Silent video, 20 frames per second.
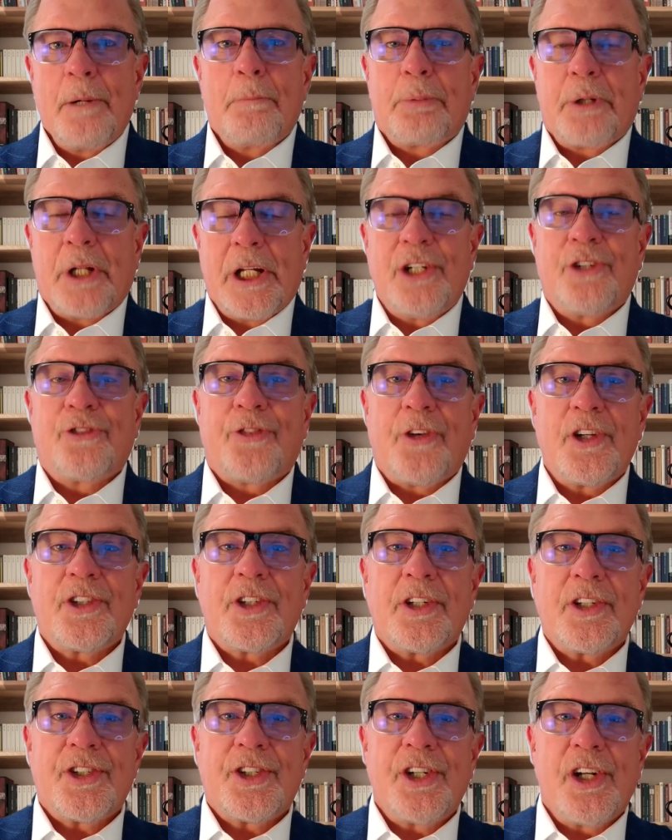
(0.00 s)
Please
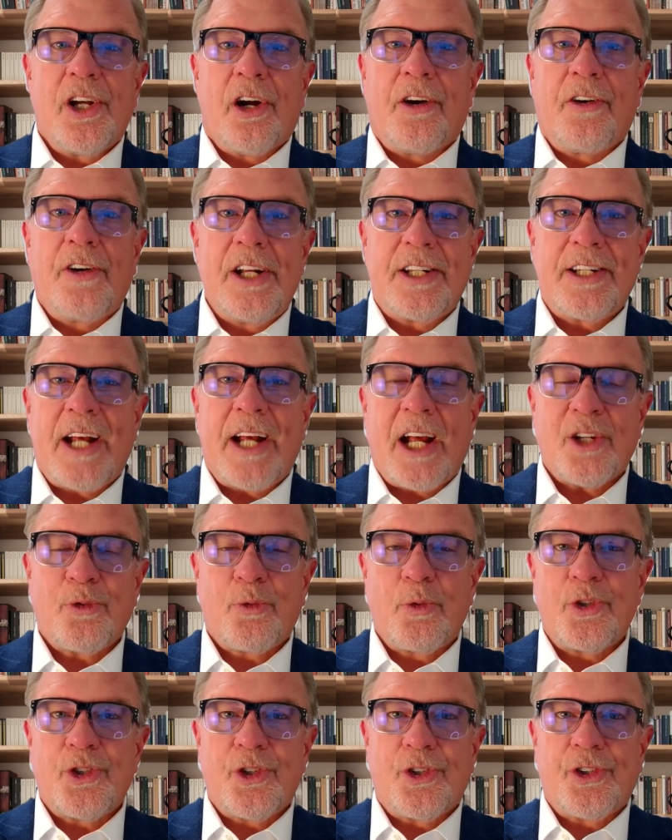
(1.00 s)
visit
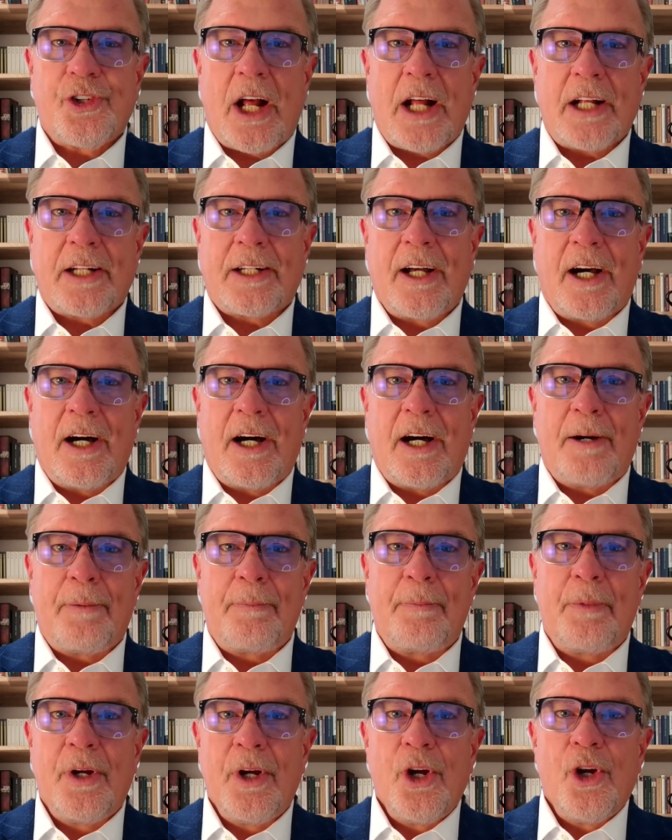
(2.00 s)

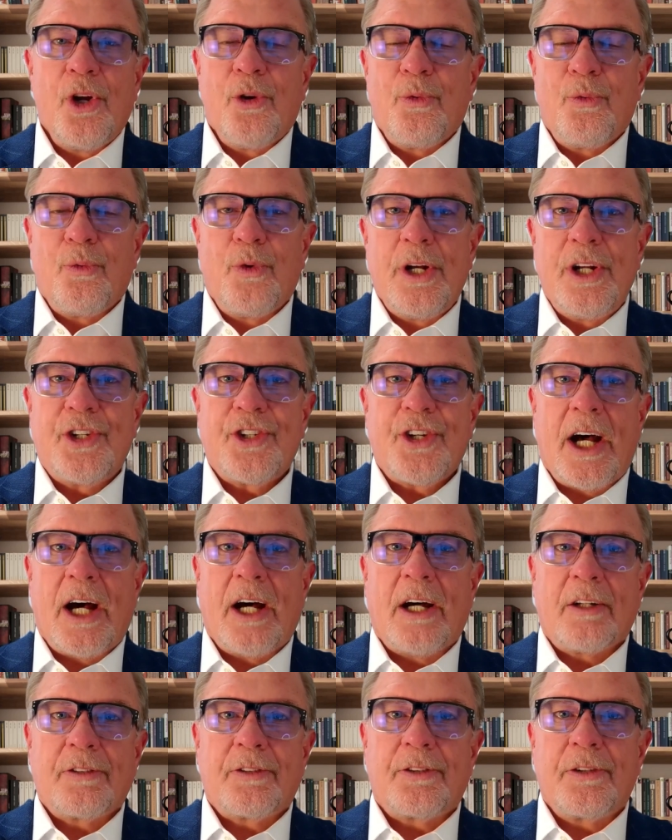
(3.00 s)
CRETaskWizard.com. Reach
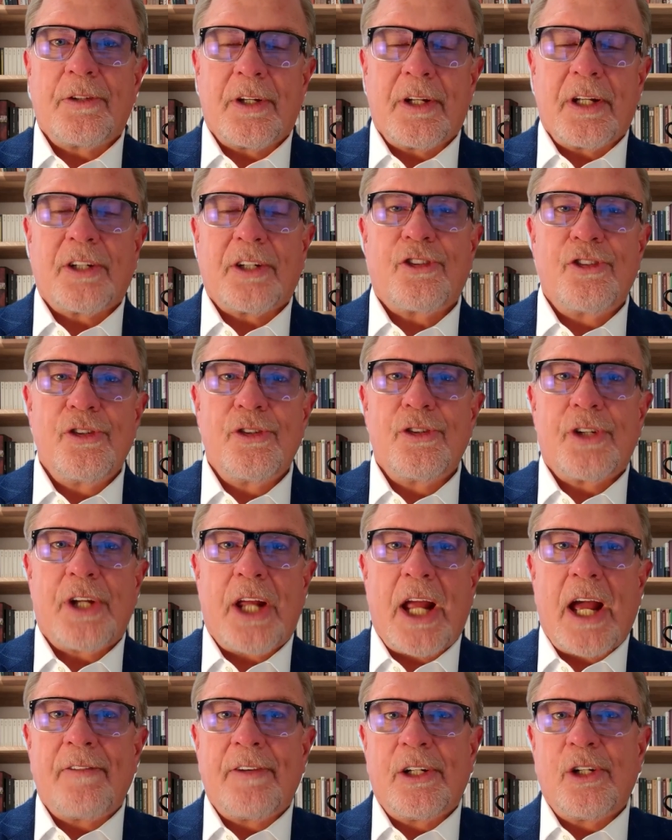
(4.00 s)
out to
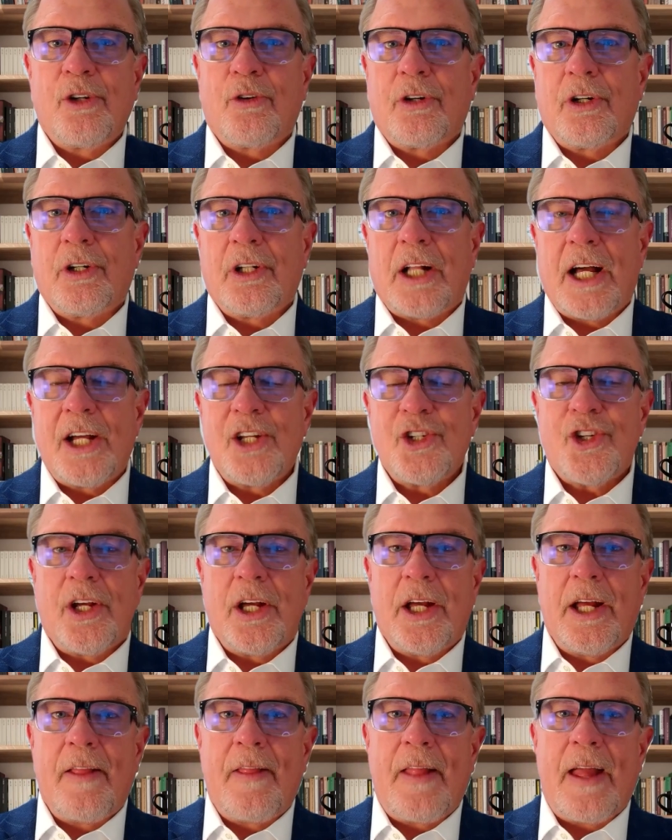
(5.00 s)
Kevin or
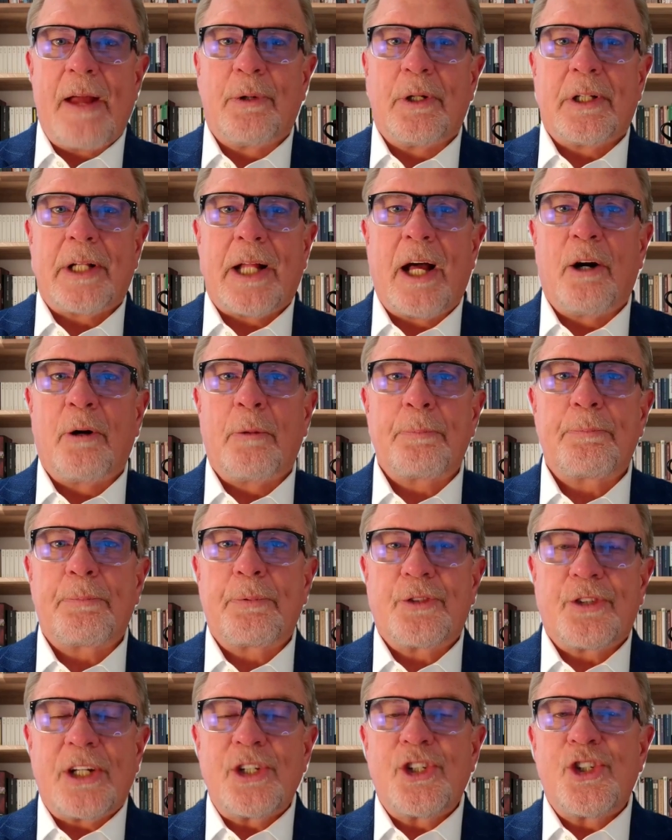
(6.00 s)
Elijah, and they will help
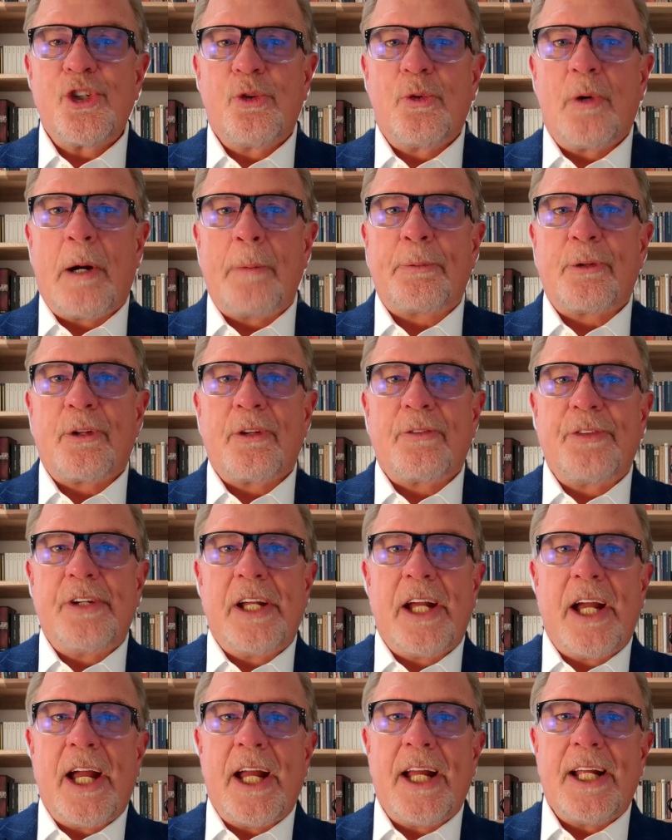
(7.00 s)
set you up with a
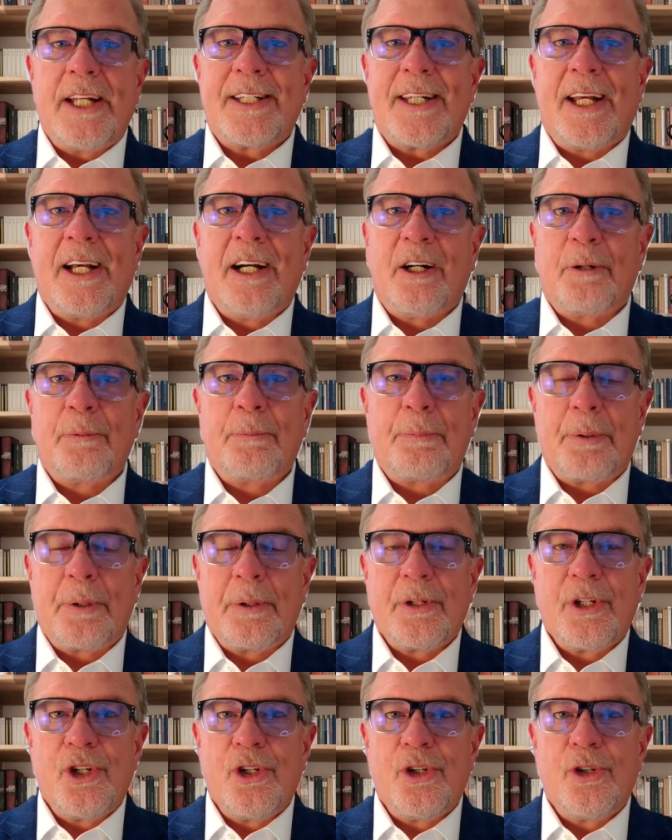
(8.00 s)
VA to help
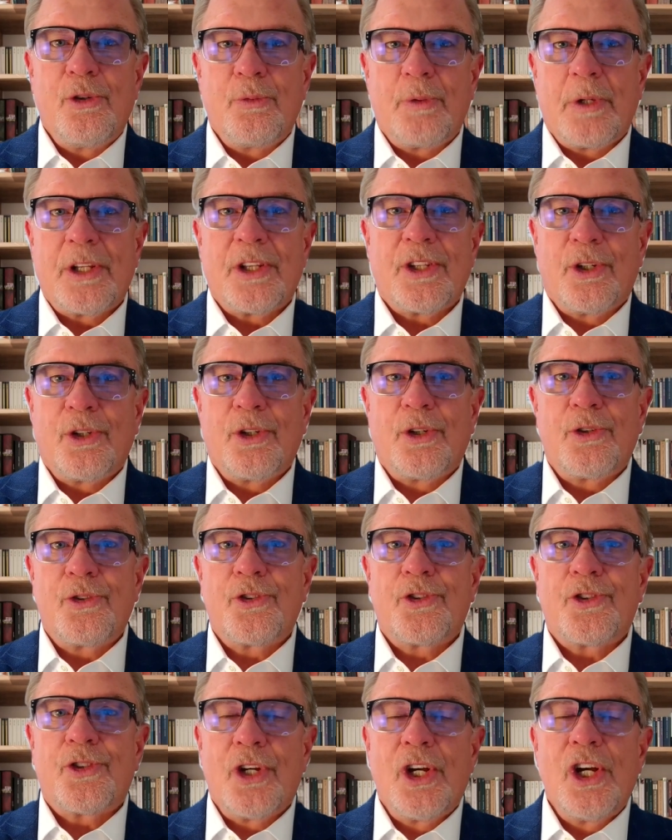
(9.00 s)
you with
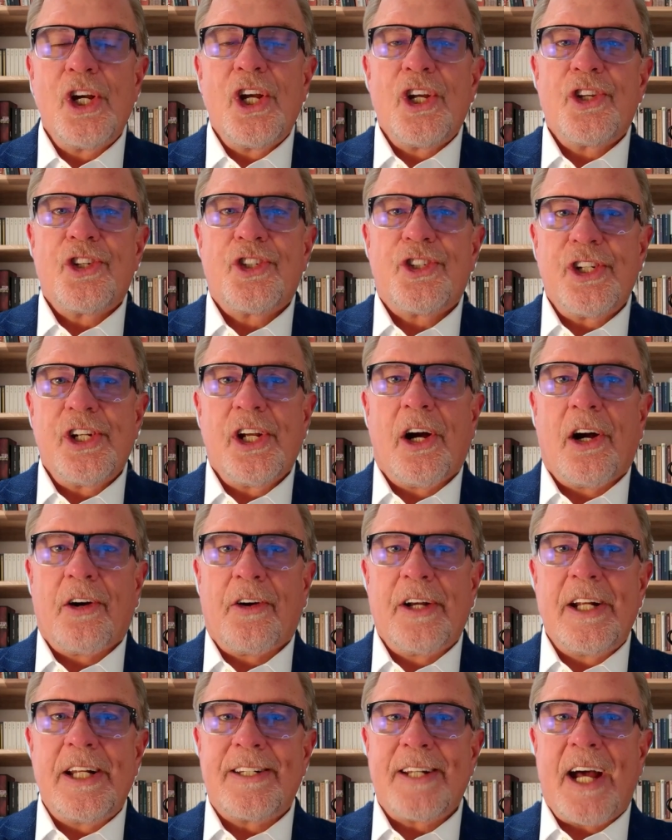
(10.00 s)
those
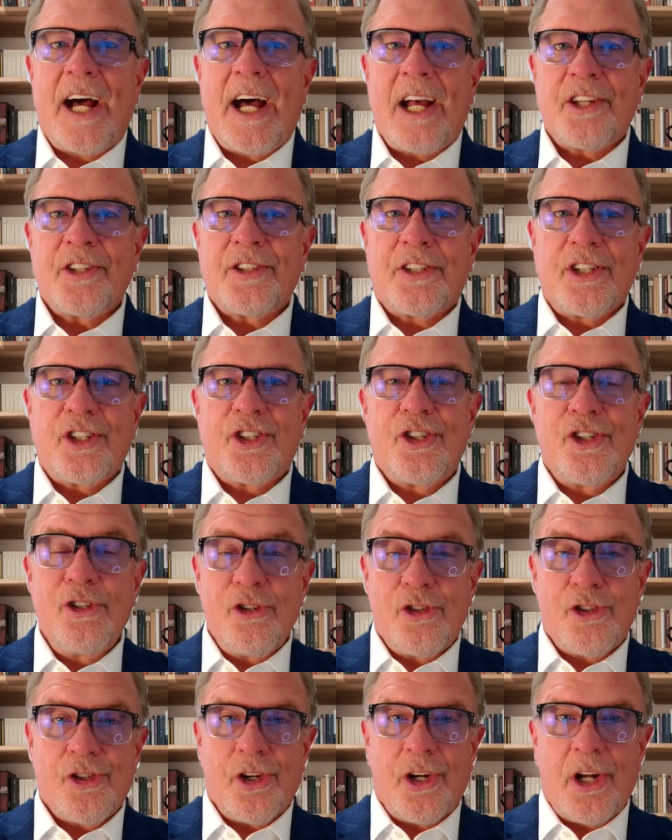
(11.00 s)
CRE tasks that you
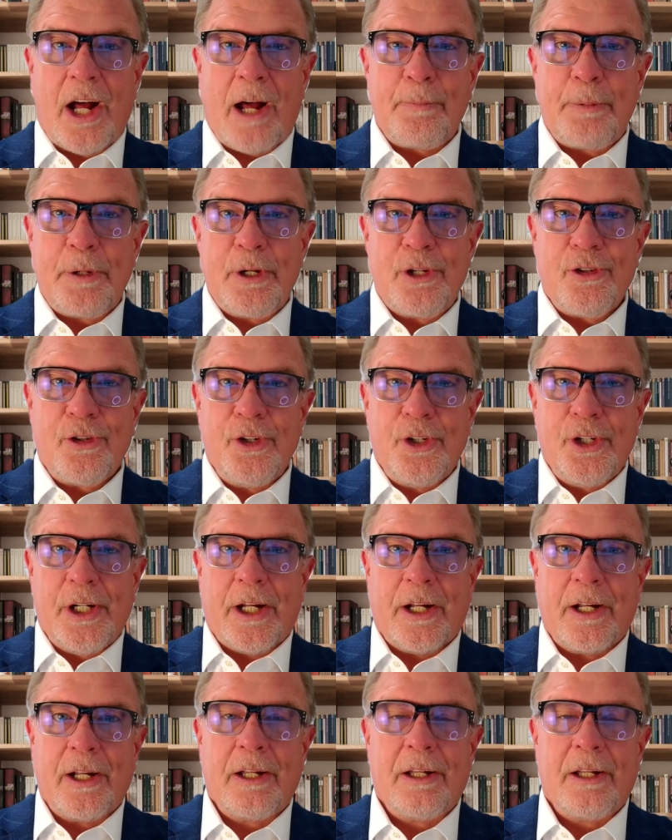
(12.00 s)
should not be doing.